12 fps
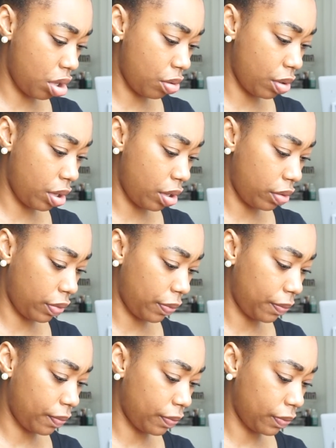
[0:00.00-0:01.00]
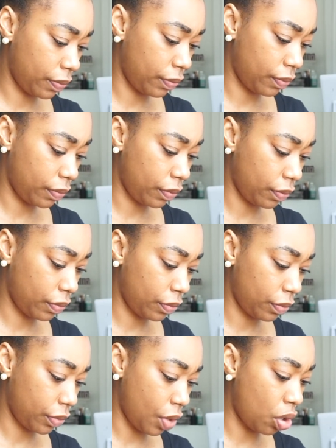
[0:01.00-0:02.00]
Okay.
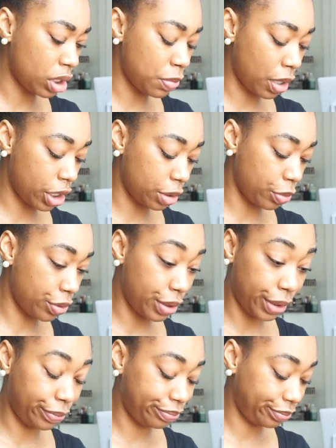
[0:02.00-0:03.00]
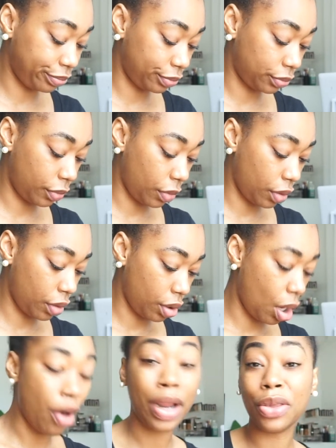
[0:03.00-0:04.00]
Oh, that's my customer, see?
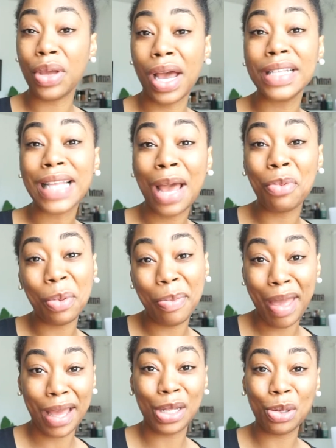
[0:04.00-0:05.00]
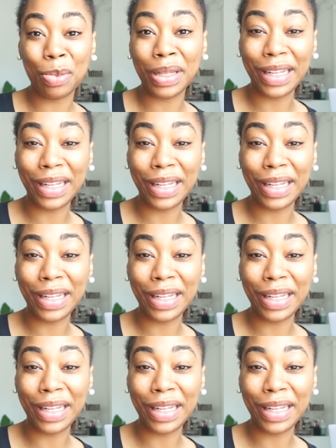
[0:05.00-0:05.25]
All right, you guys, I will be back a little bit